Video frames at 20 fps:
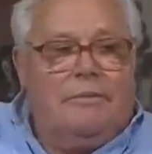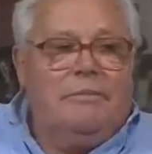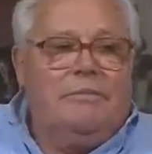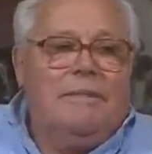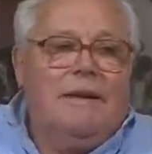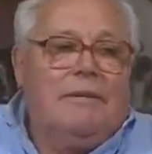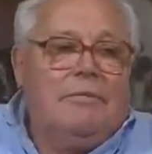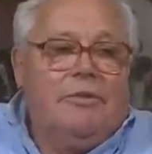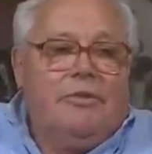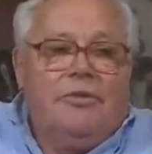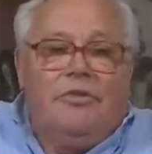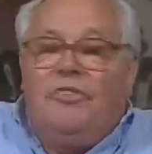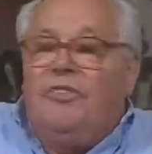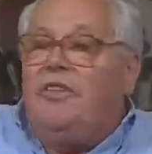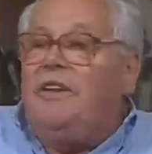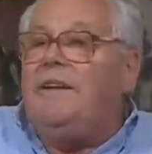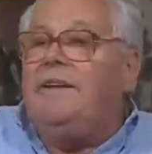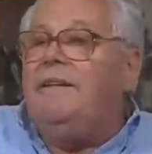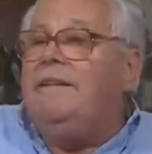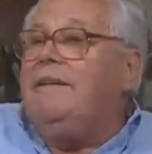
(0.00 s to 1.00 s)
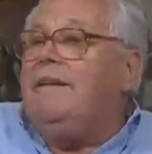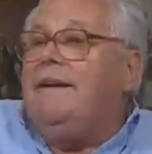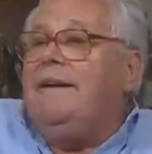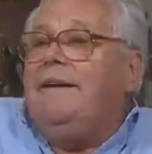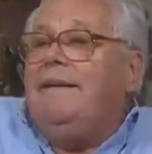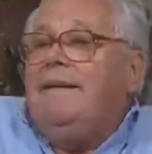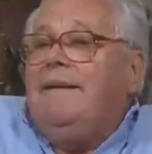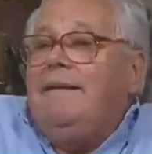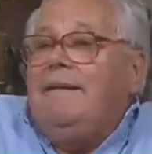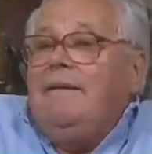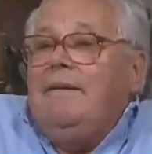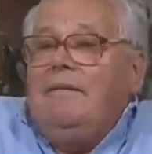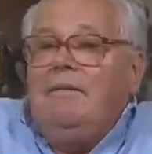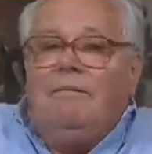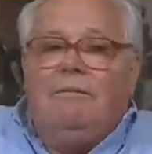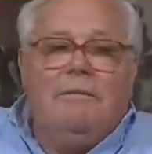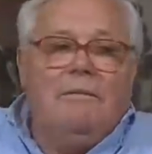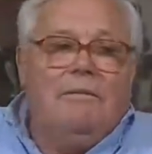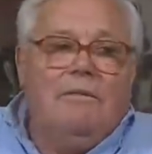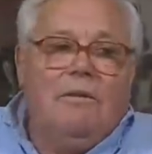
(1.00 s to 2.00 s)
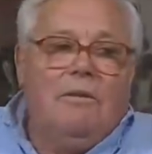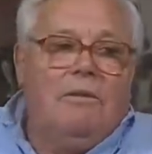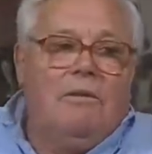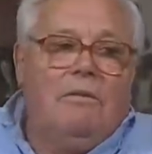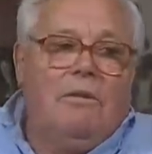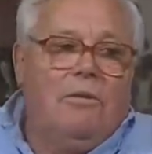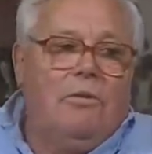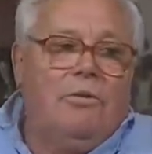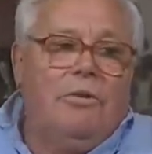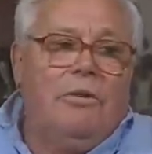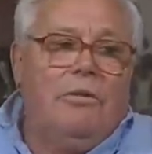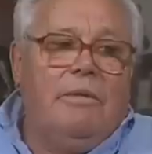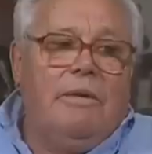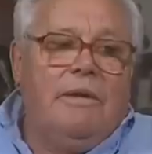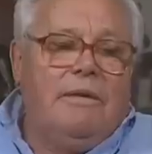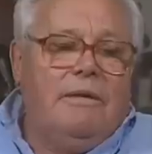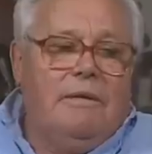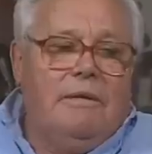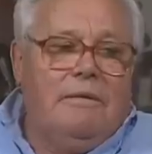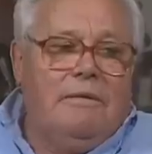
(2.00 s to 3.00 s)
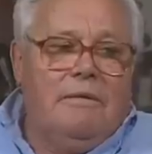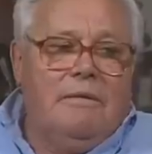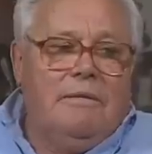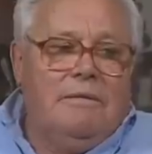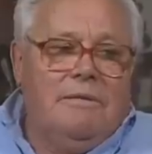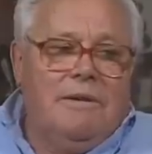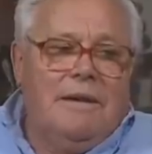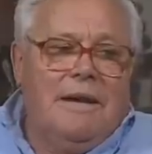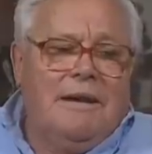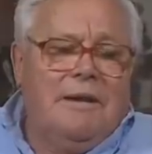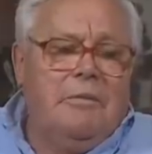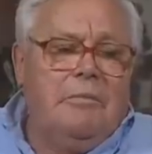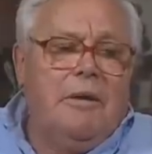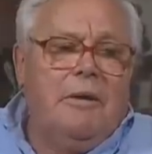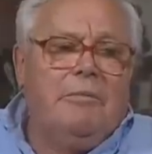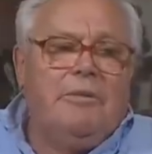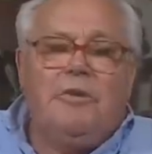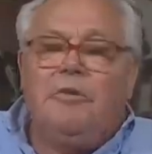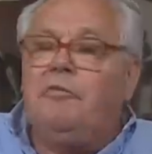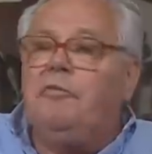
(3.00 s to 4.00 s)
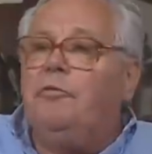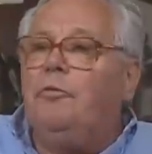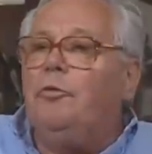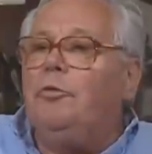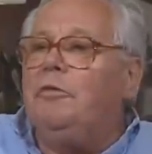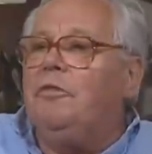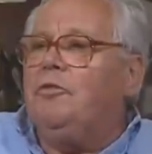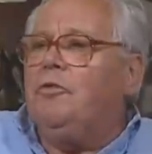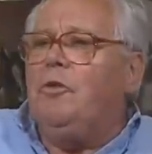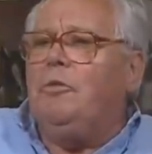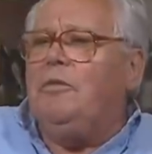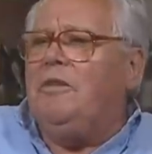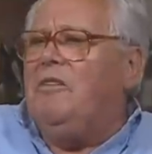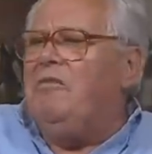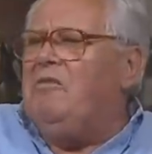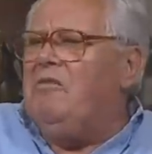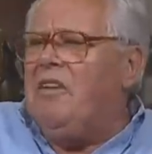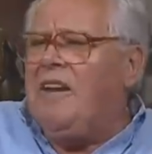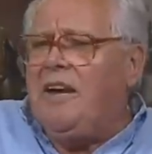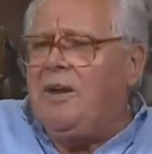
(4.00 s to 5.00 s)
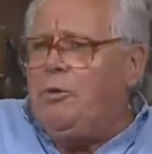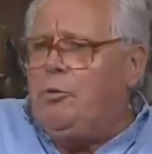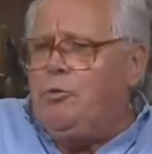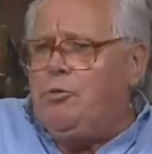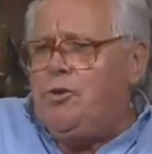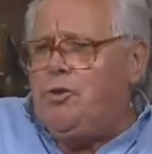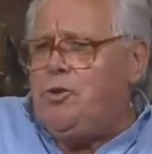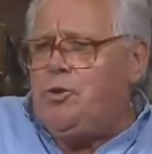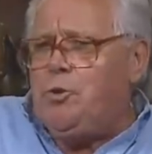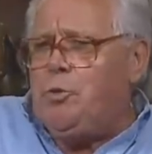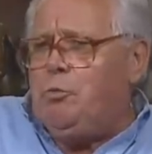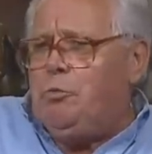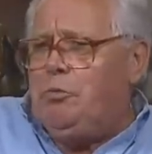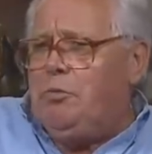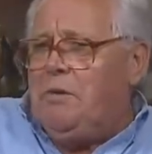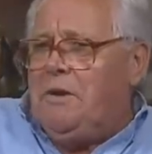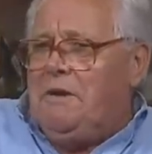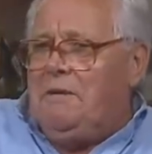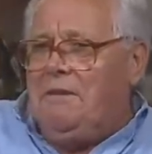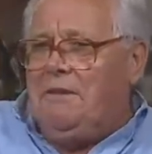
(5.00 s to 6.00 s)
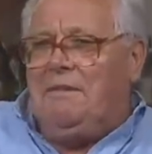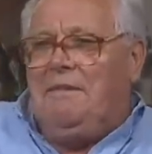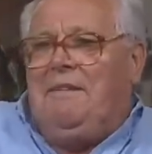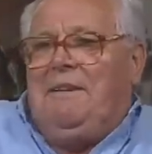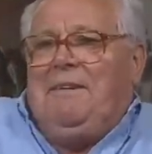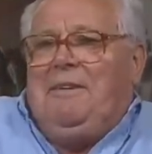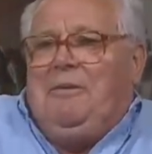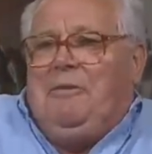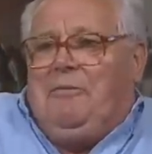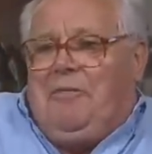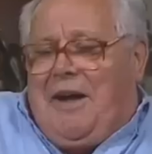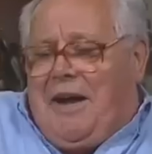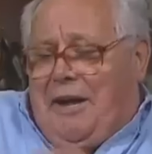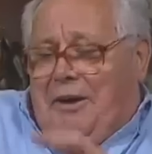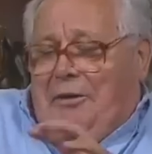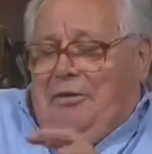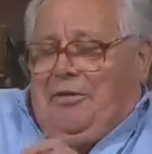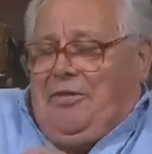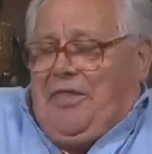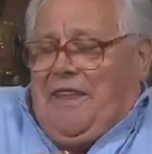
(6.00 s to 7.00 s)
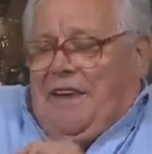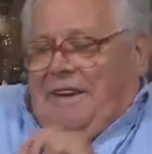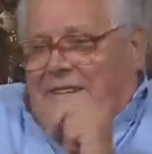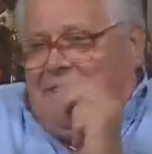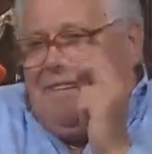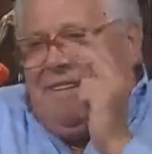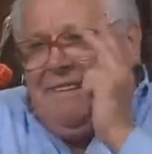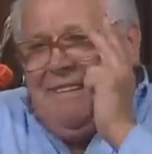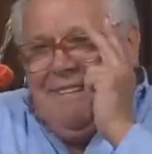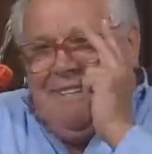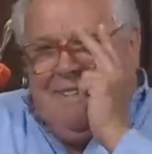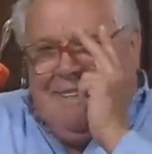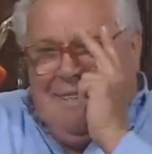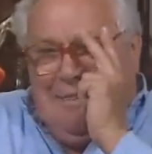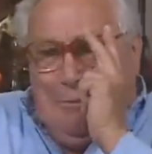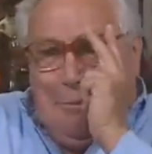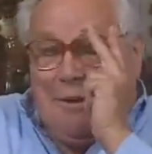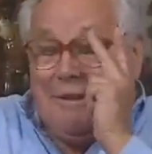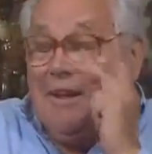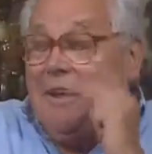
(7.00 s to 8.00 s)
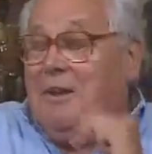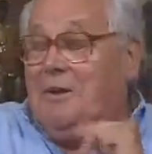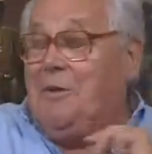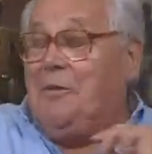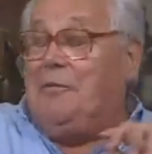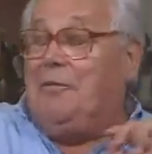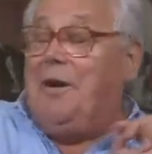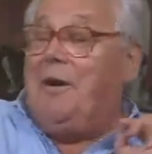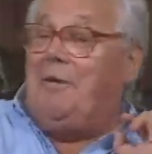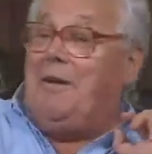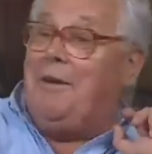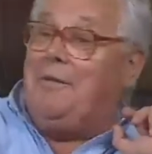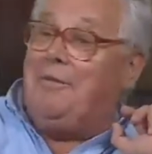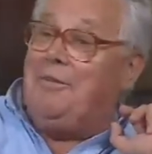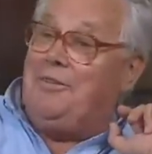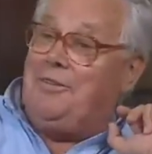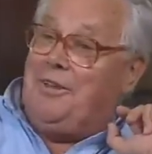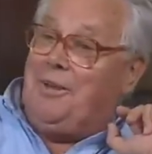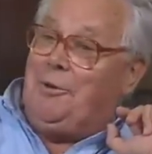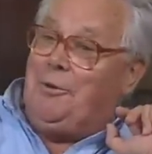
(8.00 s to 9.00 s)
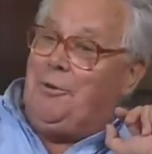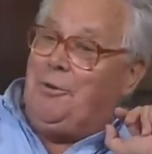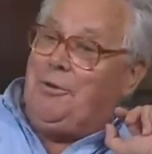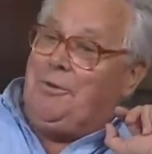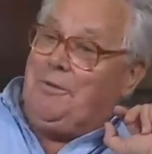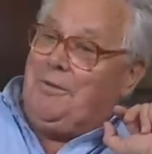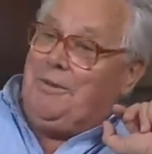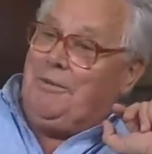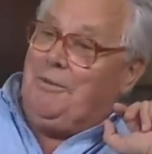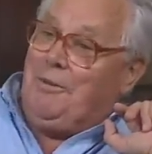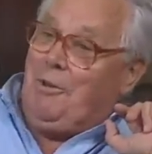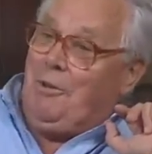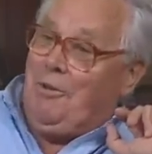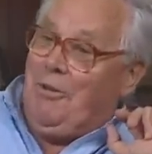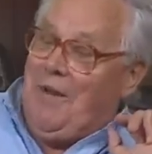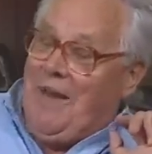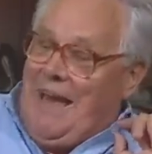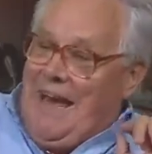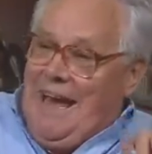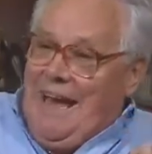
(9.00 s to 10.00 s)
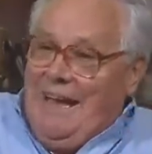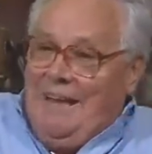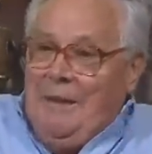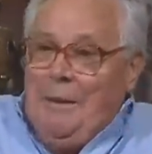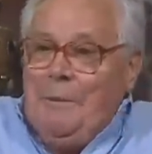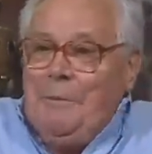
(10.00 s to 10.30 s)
I was just sitting there, and I remember the food was always a very good soup, very thick, but you found everything good, it was all you had.